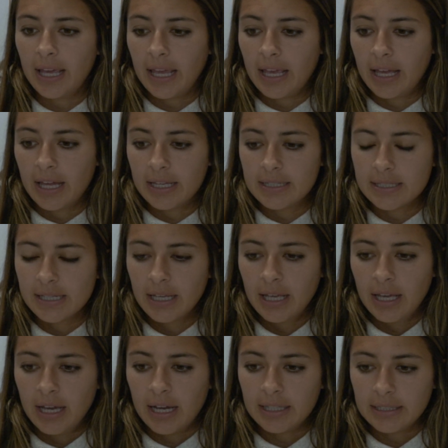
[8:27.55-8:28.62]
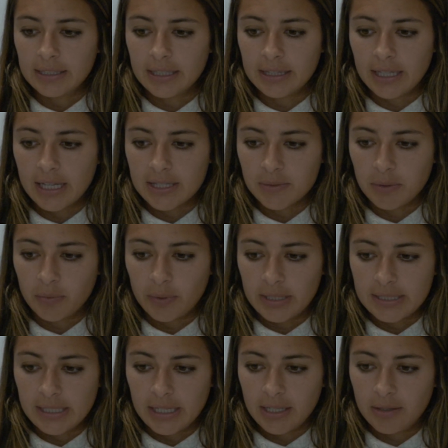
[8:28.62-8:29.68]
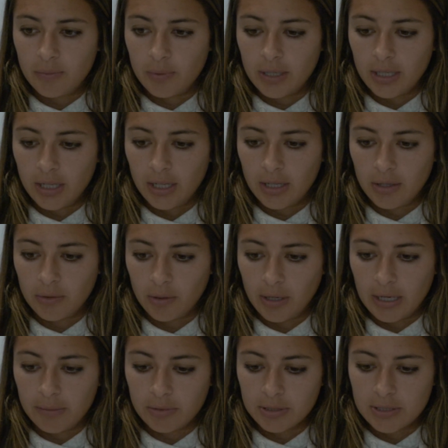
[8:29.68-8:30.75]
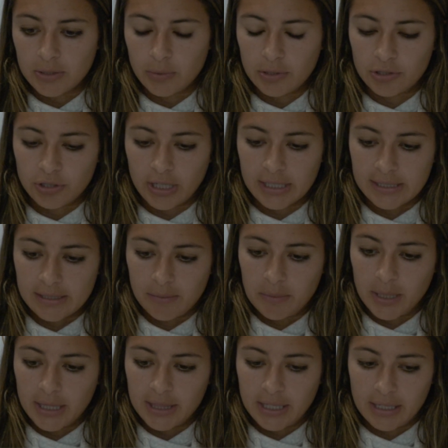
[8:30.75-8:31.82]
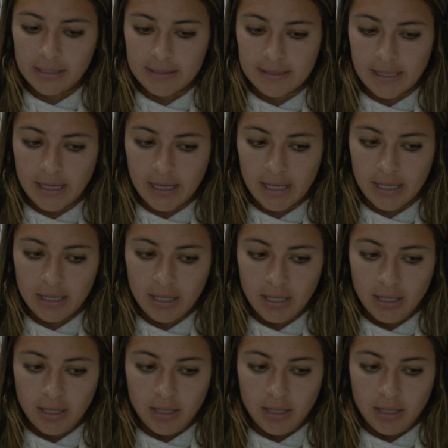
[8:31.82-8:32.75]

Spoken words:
And I think that that's what we did. We were able to address some of the things that